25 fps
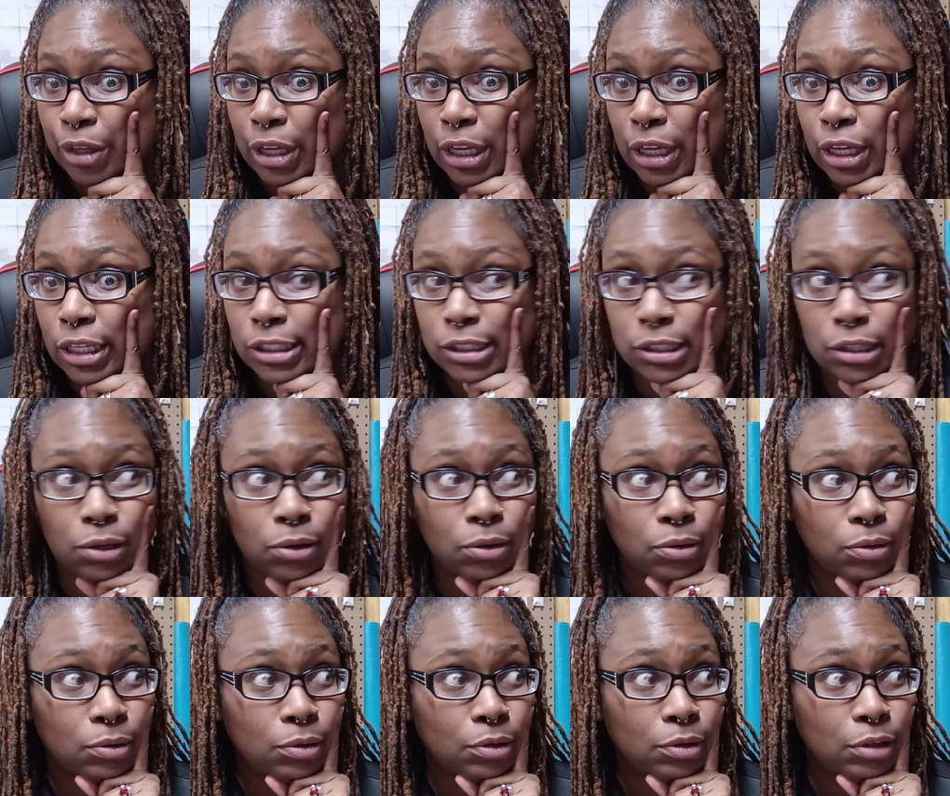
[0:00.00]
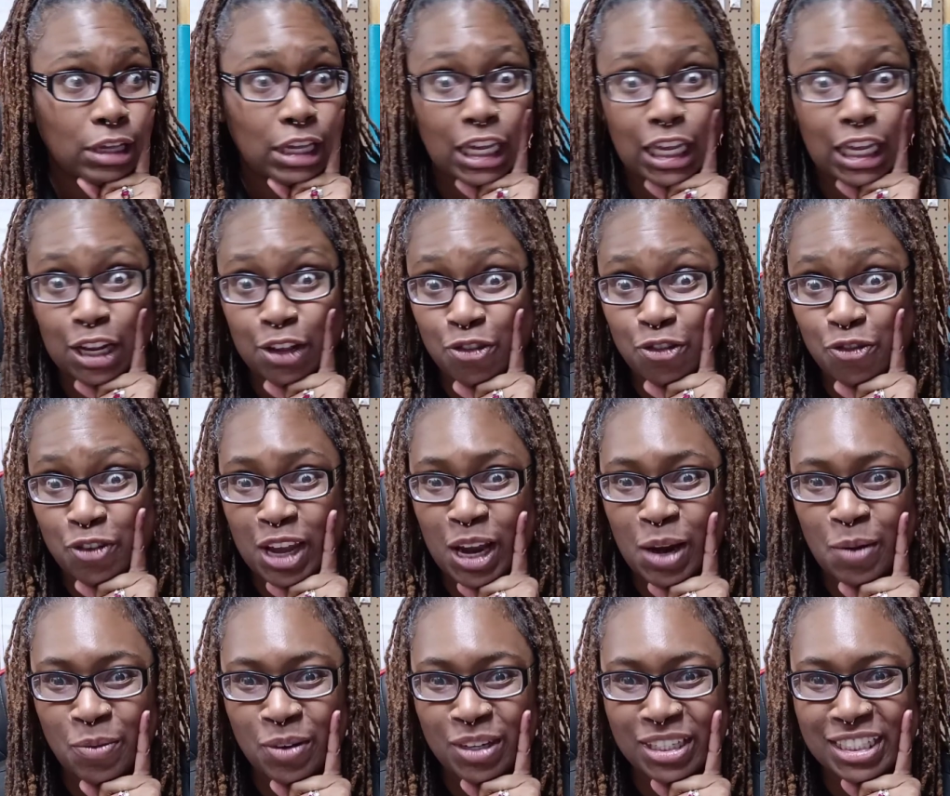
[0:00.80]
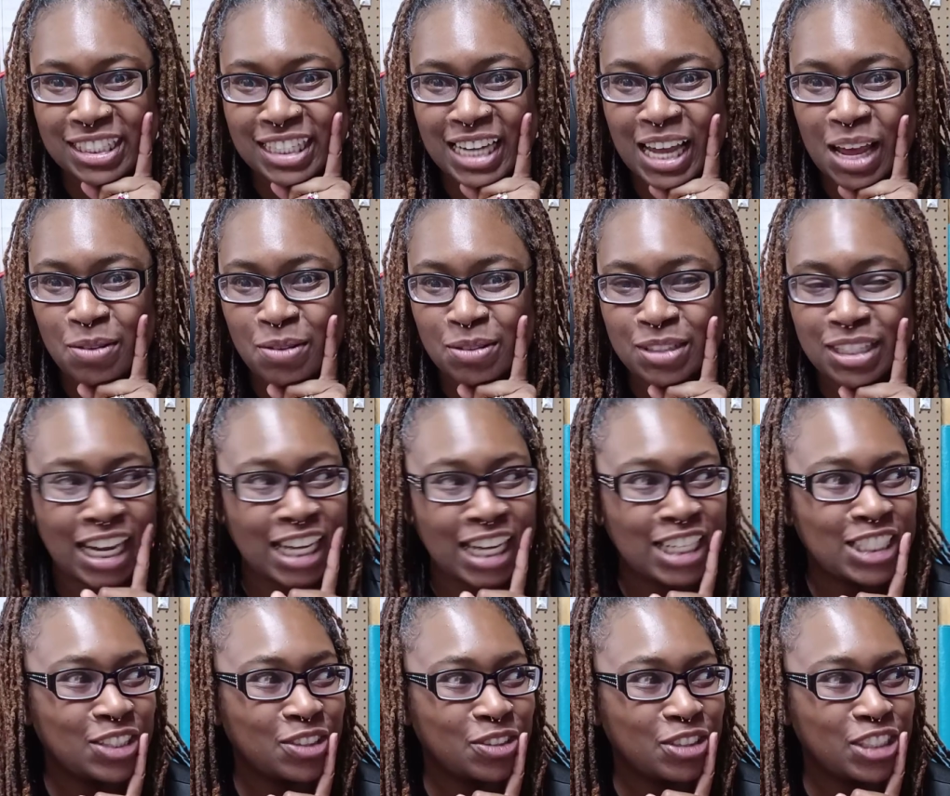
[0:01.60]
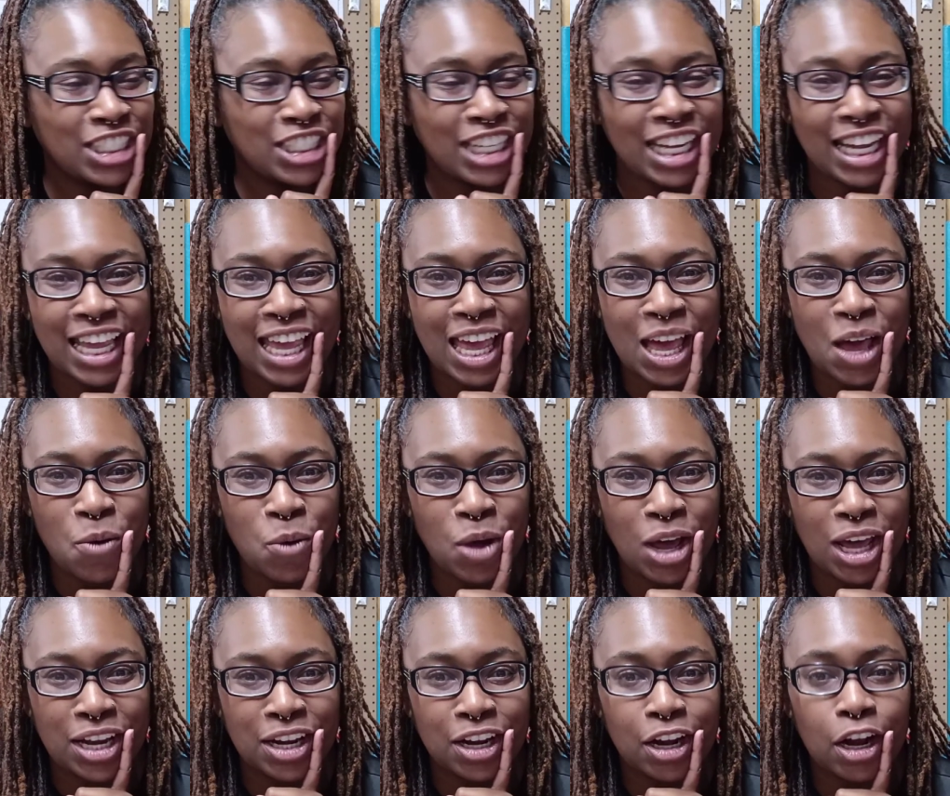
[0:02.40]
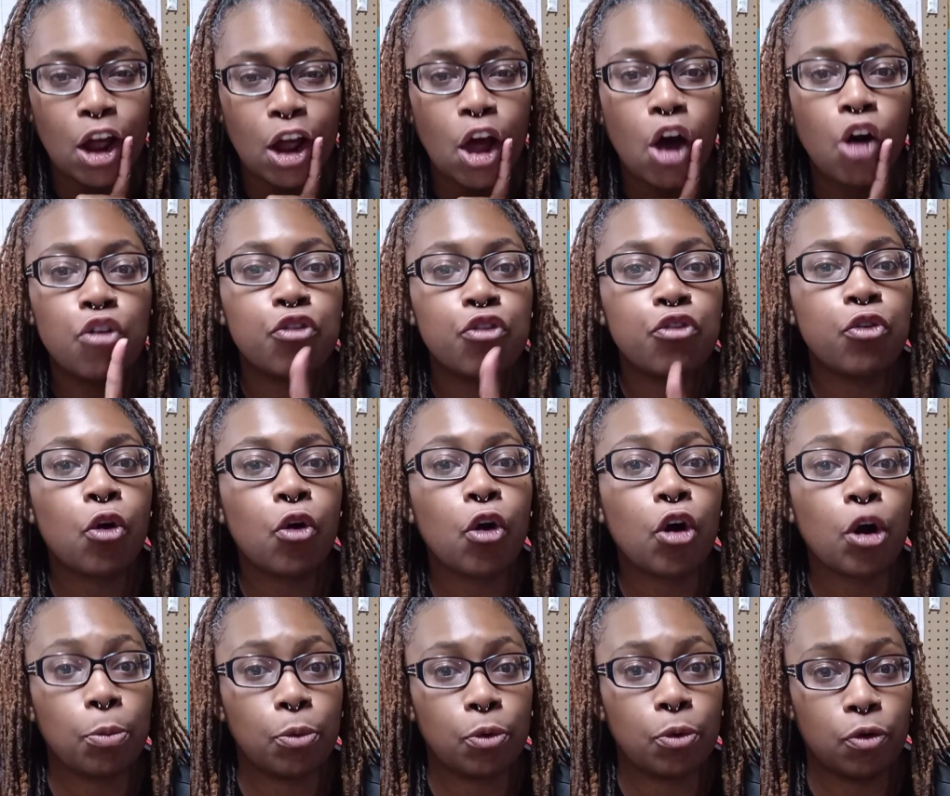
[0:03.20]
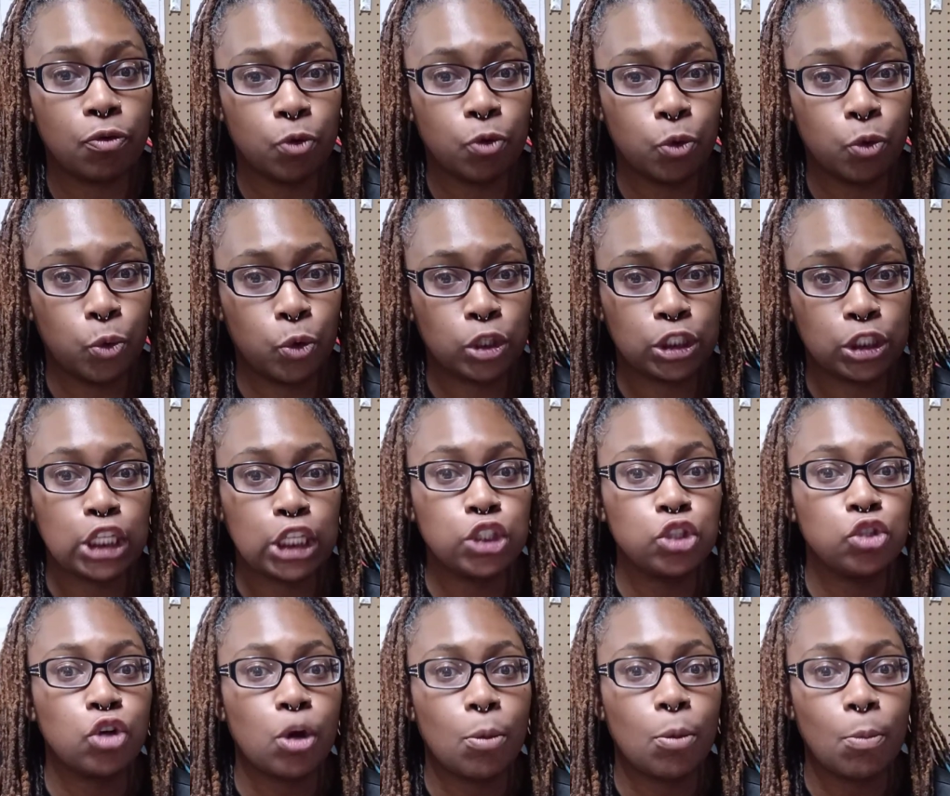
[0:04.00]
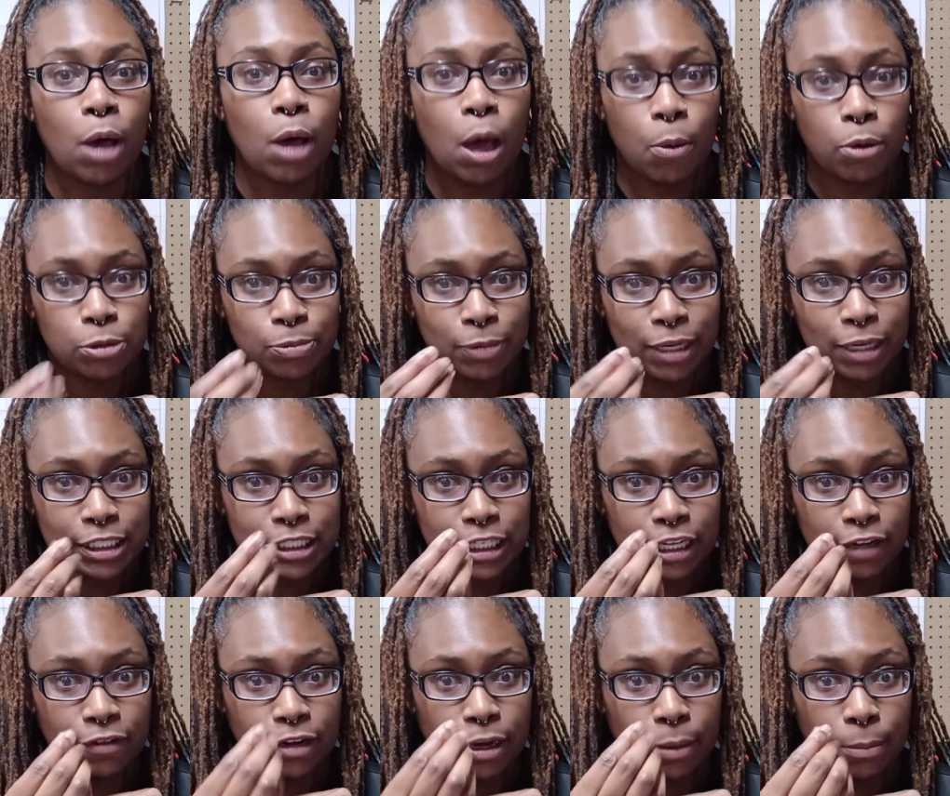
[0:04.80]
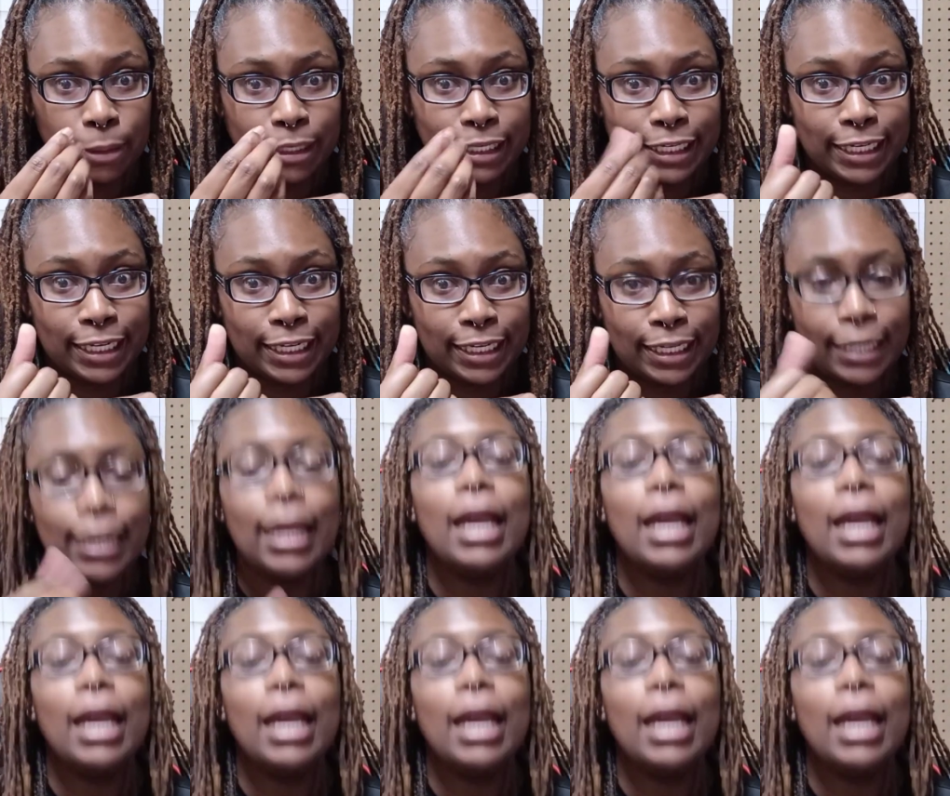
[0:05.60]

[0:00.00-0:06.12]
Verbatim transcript: So any fabric shops that I should check out while they're affordable, of course, because you know I'm always about saving the money.